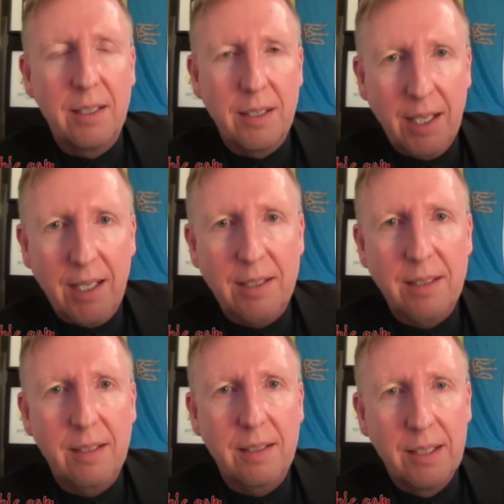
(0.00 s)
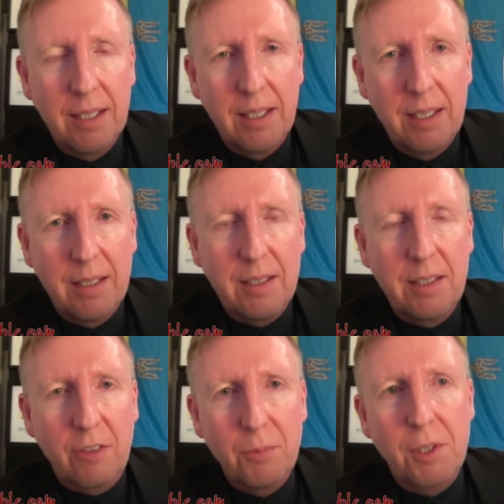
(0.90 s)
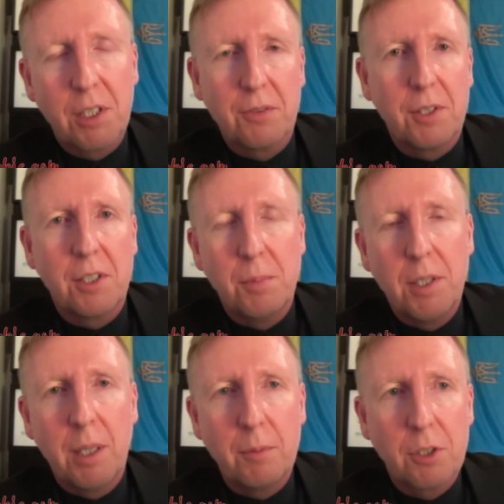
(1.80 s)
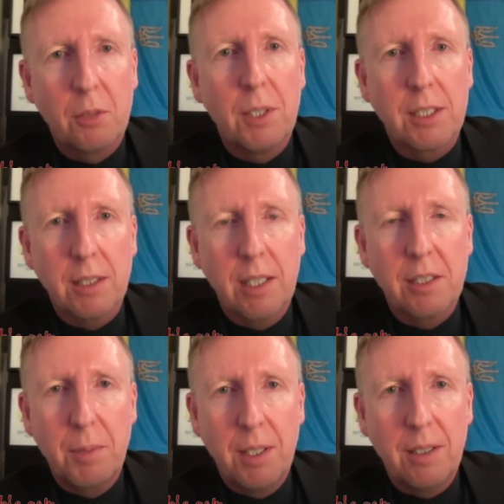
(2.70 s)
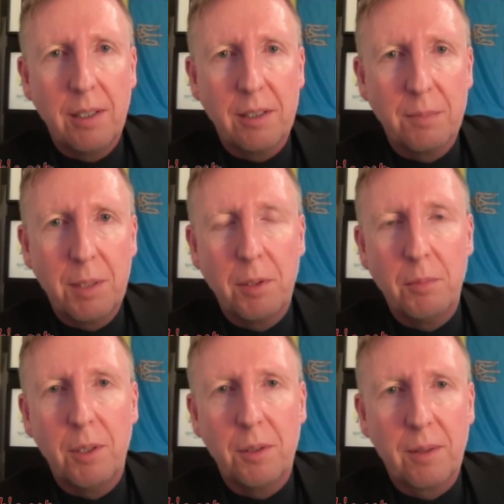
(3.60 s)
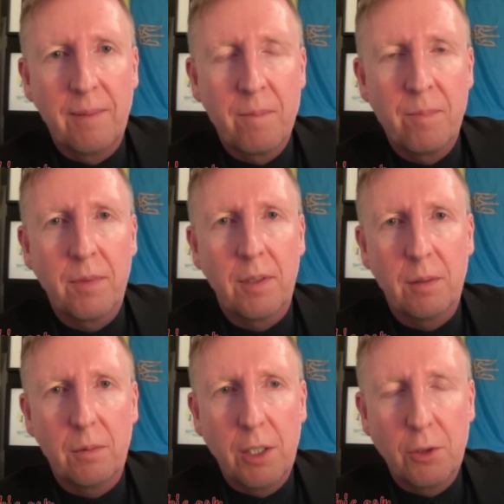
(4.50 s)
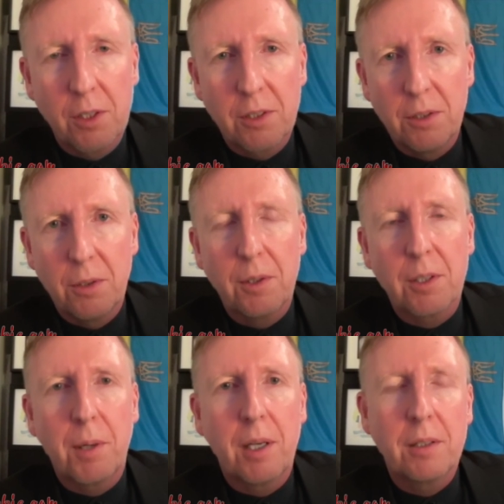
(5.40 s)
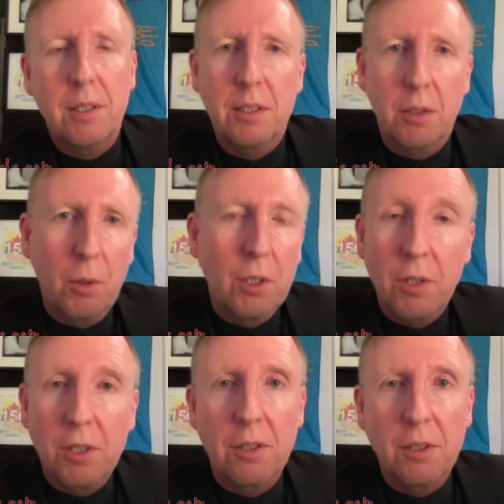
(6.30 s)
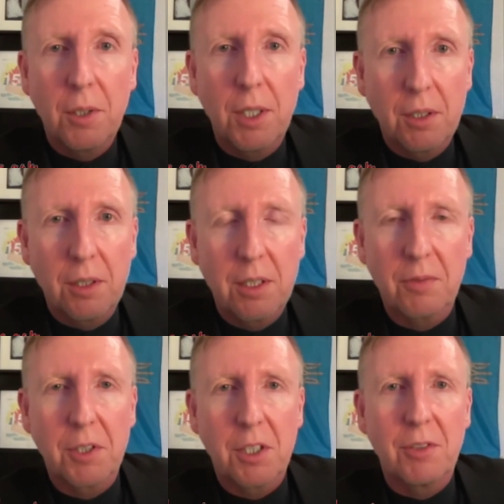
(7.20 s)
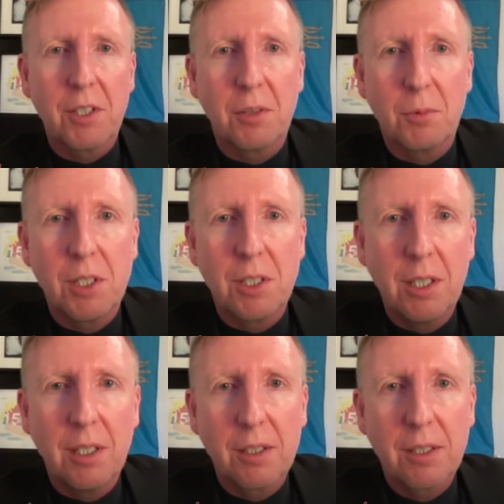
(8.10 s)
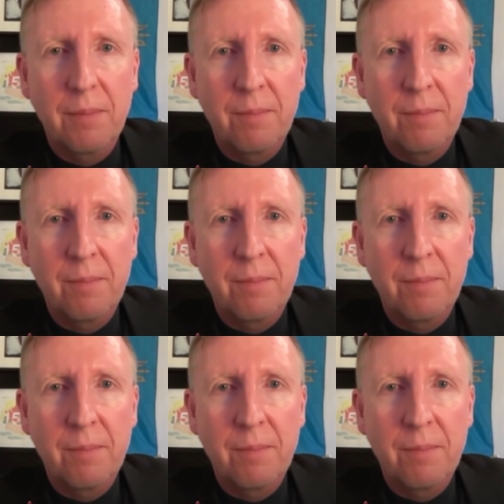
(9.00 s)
Yes. Government service has become so much less appealing to people both interested in going into politics or interested in going into the civil service in recent years.